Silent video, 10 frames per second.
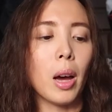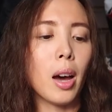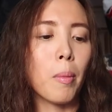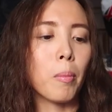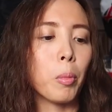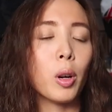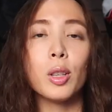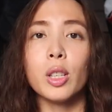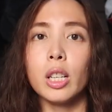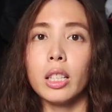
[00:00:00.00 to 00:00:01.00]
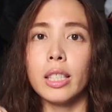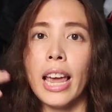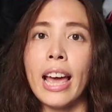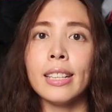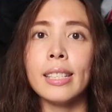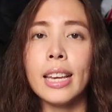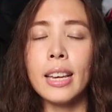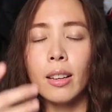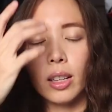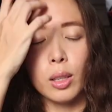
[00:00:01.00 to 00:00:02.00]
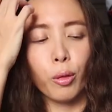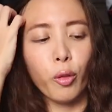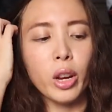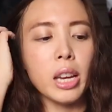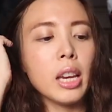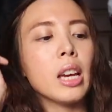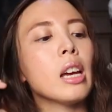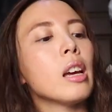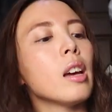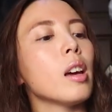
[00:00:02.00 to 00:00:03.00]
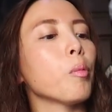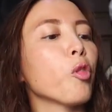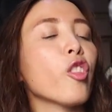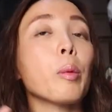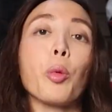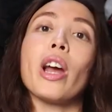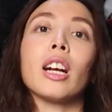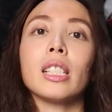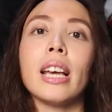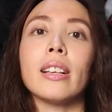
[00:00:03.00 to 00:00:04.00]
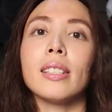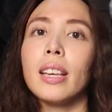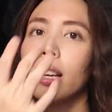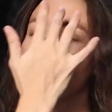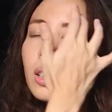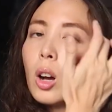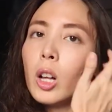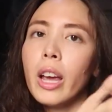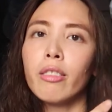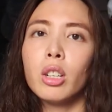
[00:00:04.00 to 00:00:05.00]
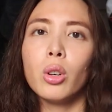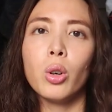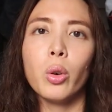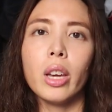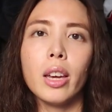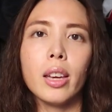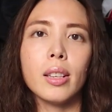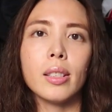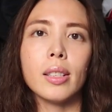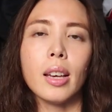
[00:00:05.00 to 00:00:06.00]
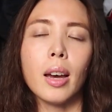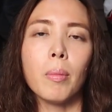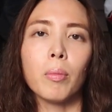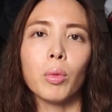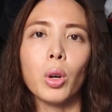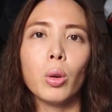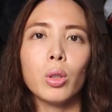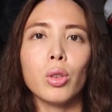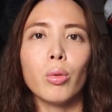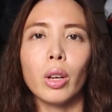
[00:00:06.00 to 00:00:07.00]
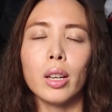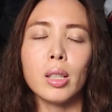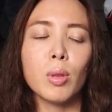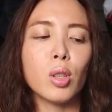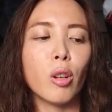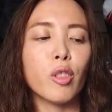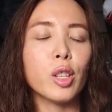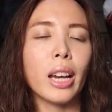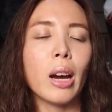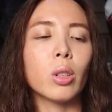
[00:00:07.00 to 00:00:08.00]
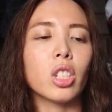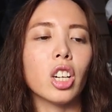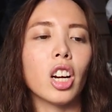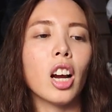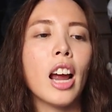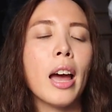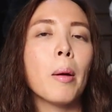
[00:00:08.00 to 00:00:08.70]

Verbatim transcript: um, personal testing. It's free, free product testing. All you have to do is um, go to the customer service counter,